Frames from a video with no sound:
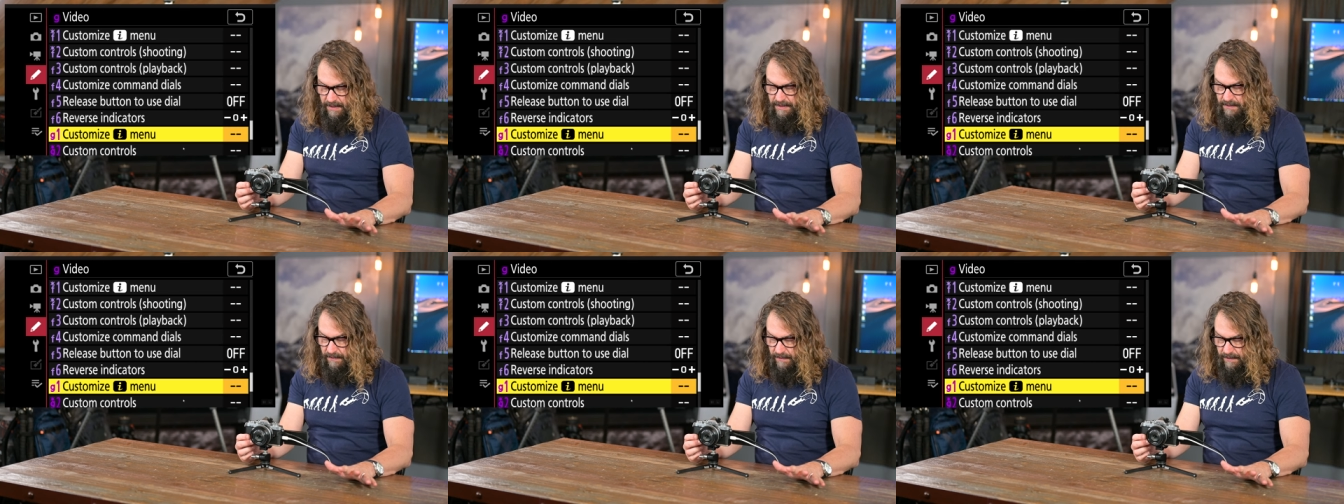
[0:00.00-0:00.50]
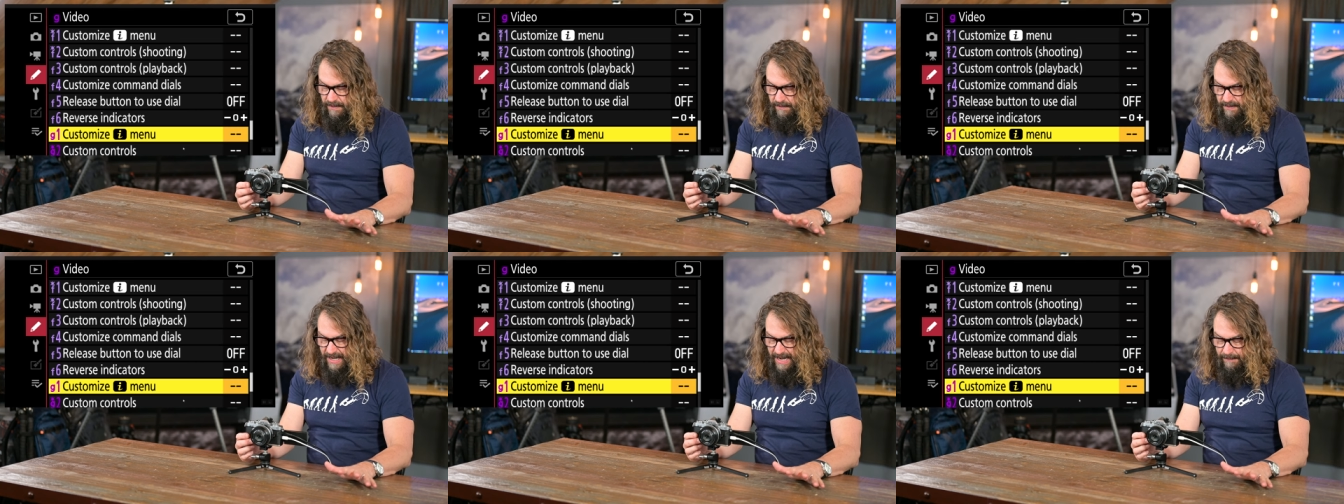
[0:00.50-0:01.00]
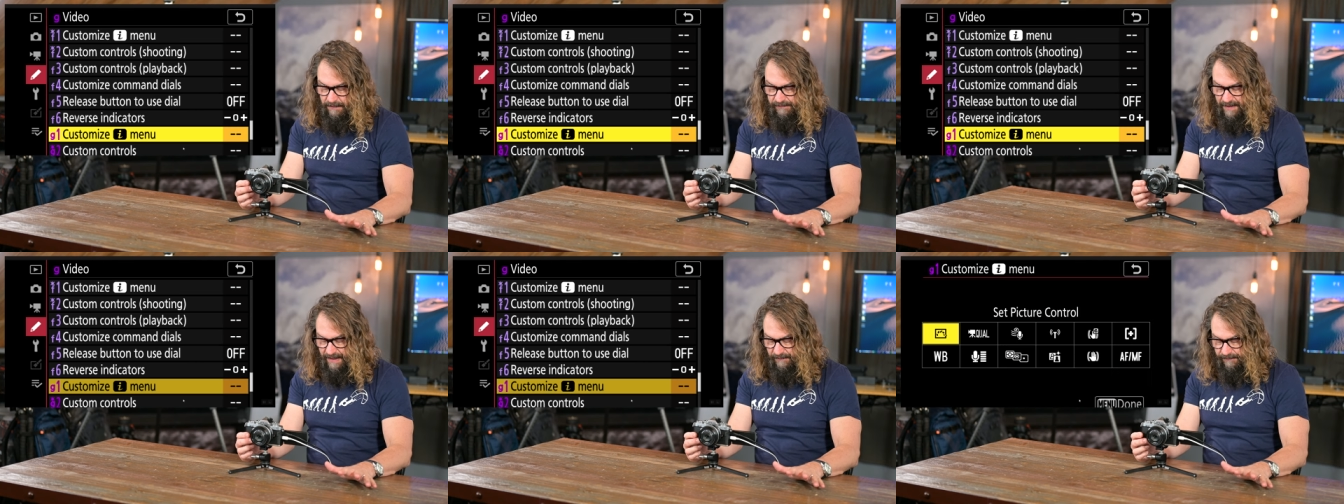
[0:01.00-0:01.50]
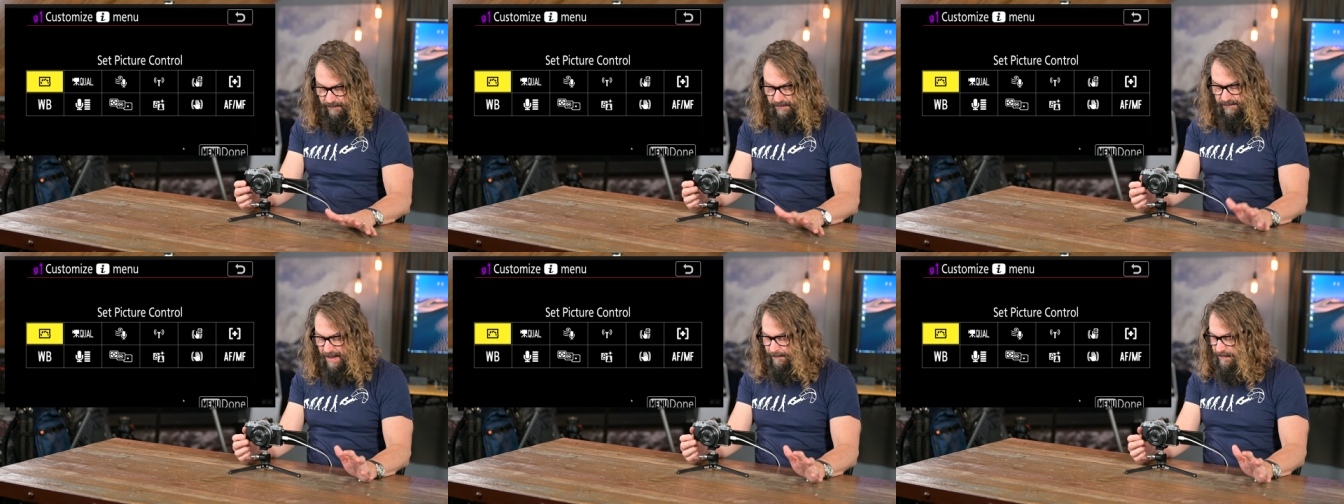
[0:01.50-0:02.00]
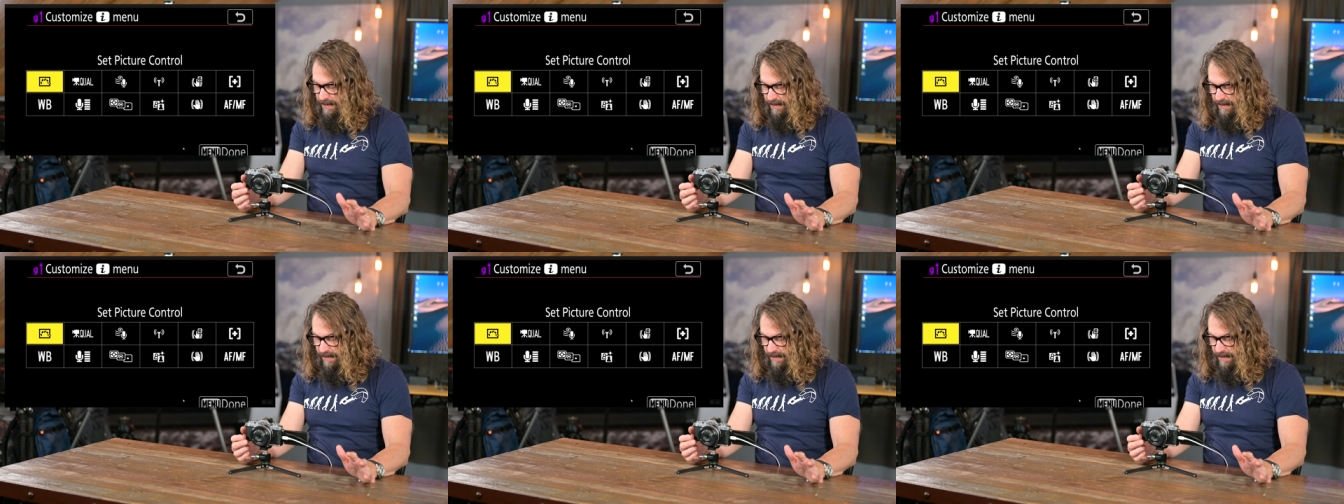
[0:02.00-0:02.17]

your, your camera settings. For example,